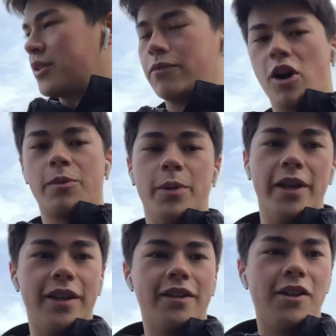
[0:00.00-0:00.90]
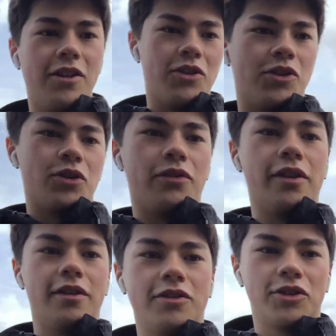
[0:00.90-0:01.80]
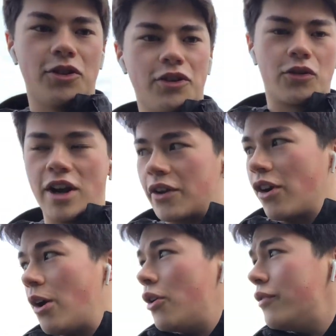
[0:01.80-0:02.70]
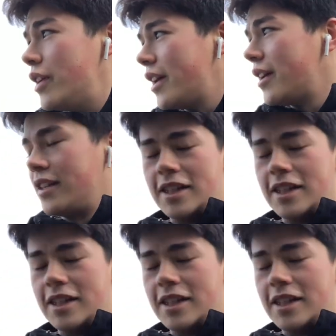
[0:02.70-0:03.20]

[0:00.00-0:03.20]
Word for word: some rugby, just on the, just on the greenery over here.